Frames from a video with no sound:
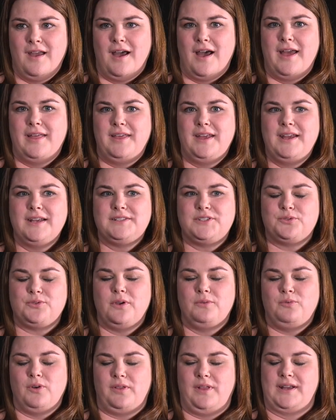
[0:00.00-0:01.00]
I think it's
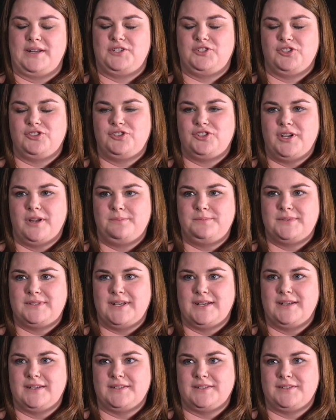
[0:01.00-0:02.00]
relationships
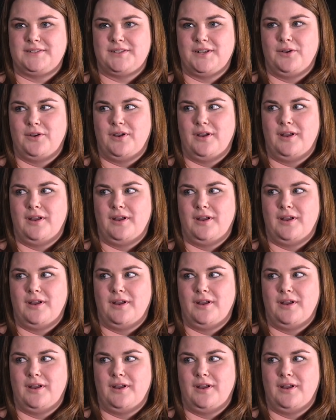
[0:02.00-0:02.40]
is